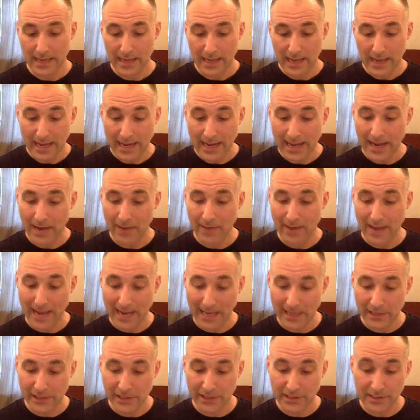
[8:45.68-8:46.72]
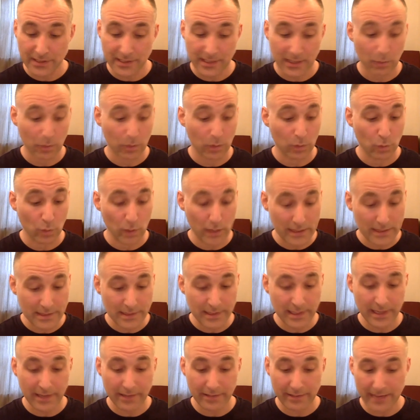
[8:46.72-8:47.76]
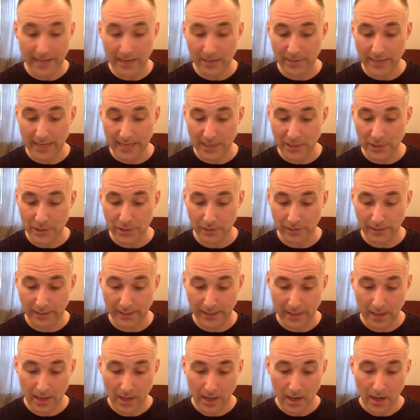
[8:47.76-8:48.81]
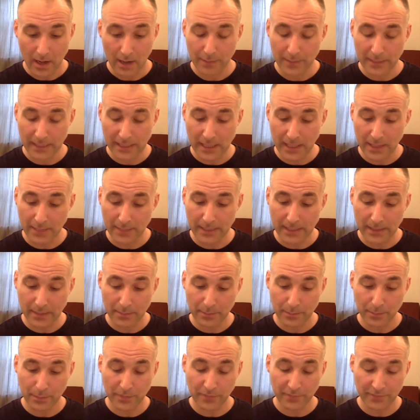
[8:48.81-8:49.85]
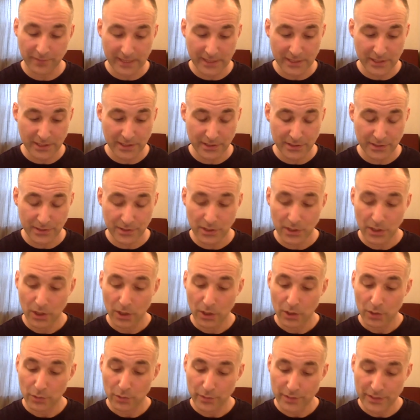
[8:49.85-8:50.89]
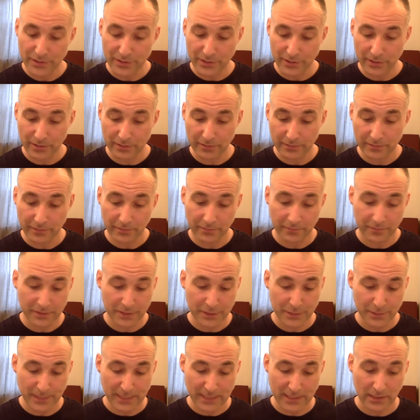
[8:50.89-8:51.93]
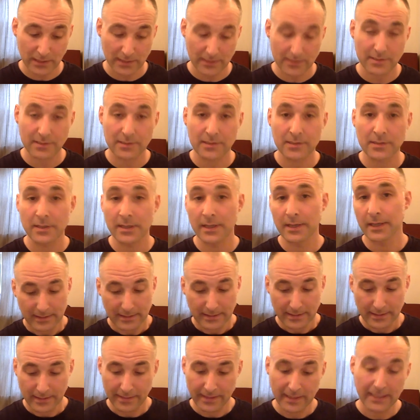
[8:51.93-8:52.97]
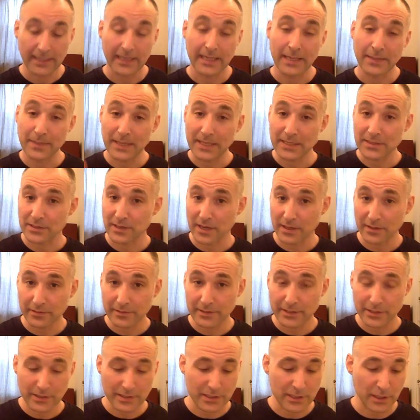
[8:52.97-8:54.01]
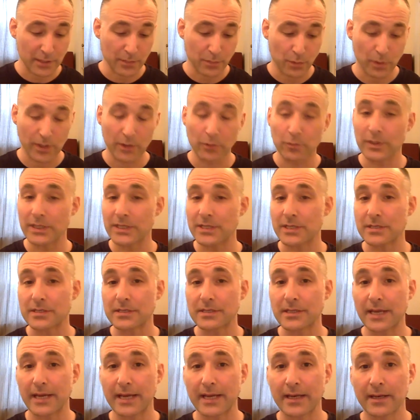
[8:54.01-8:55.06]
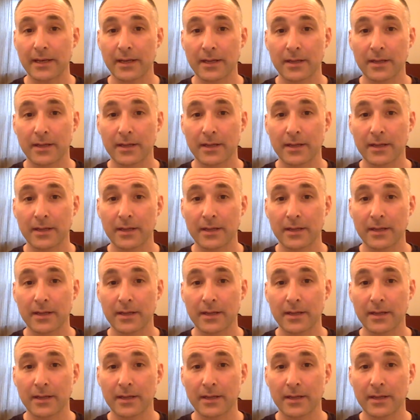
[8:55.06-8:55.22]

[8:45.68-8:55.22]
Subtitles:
and how actions that were once carried out naturally are becoming professions reserved for specialists. Then he makes another interesting point, which is that